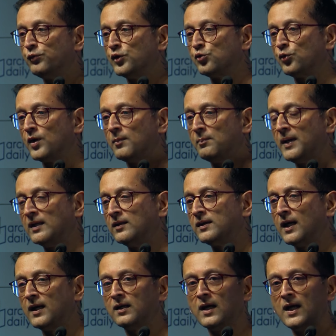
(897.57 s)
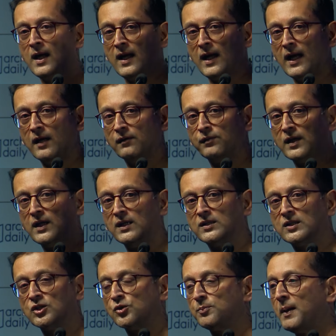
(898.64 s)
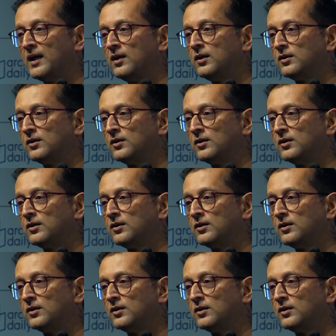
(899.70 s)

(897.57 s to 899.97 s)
which would have meant that every suspended